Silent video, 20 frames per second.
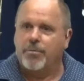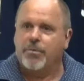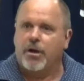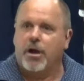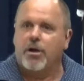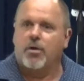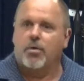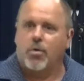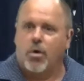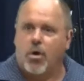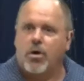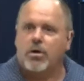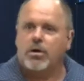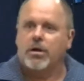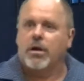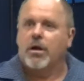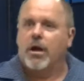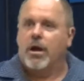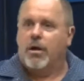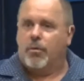I'm going to
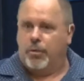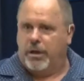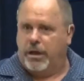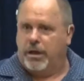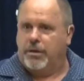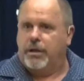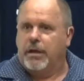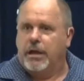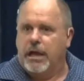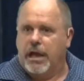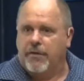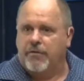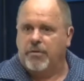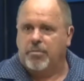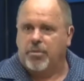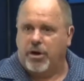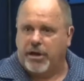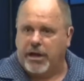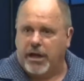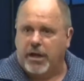walk with
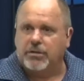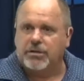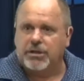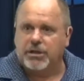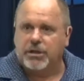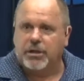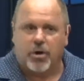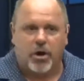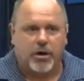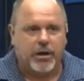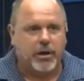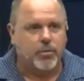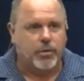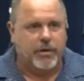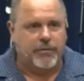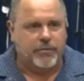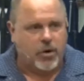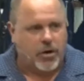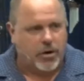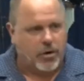everybody else in the body,
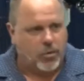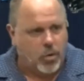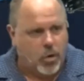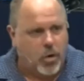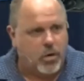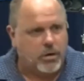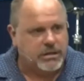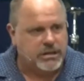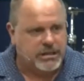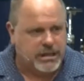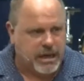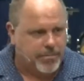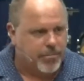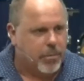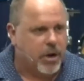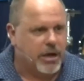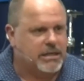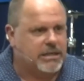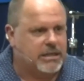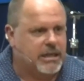we've got to walk step
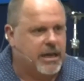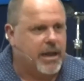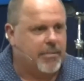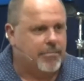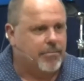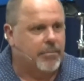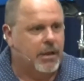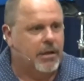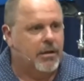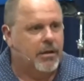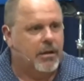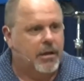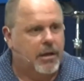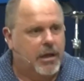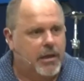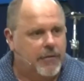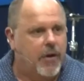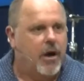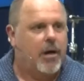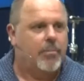by step
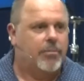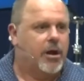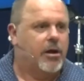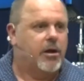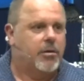if I'm